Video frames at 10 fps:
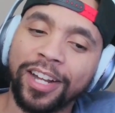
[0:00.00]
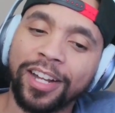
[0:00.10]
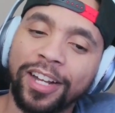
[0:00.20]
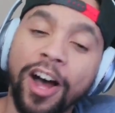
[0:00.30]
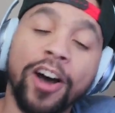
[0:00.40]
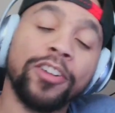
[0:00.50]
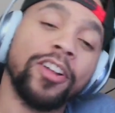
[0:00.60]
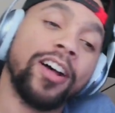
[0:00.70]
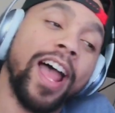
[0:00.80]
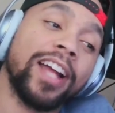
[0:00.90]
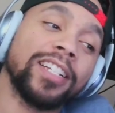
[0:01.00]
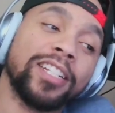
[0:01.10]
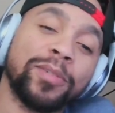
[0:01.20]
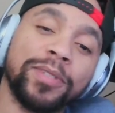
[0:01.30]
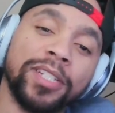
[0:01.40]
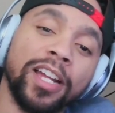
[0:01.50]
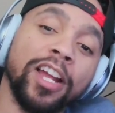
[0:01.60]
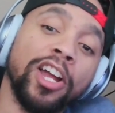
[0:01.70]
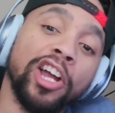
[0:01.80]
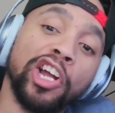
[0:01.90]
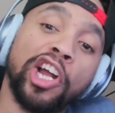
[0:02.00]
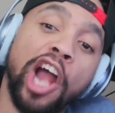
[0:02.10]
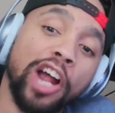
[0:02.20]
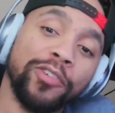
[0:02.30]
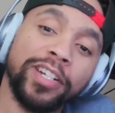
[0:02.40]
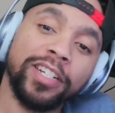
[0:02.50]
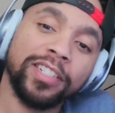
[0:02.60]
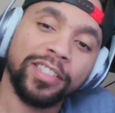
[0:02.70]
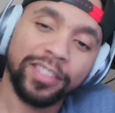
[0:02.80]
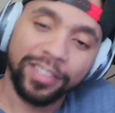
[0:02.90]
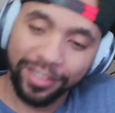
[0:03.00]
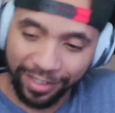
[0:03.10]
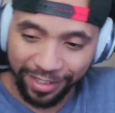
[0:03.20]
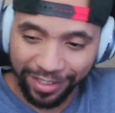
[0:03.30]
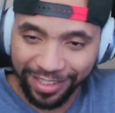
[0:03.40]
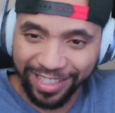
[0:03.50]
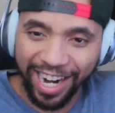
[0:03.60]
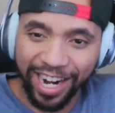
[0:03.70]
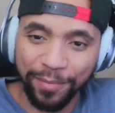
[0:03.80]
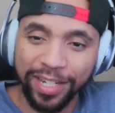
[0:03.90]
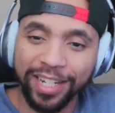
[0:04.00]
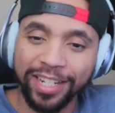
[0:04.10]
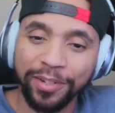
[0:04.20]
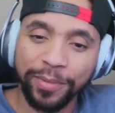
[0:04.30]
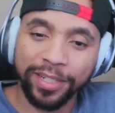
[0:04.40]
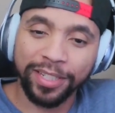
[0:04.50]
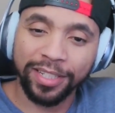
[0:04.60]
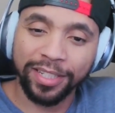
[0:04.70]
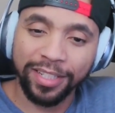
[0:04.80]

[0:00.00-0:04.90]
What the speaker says: Oh no, actually I should be saying Curry. Damn, he hitting them bitches.